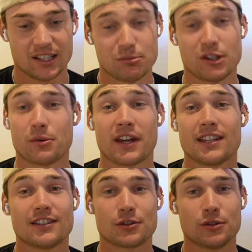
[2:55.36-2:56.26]
But the way
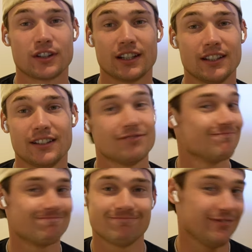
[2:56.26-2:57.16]
he's talking,
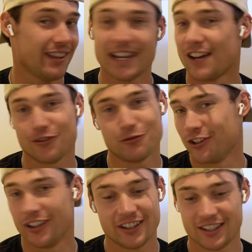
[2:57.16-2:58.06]
they haven't
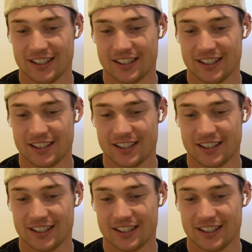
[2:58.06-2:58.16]
won.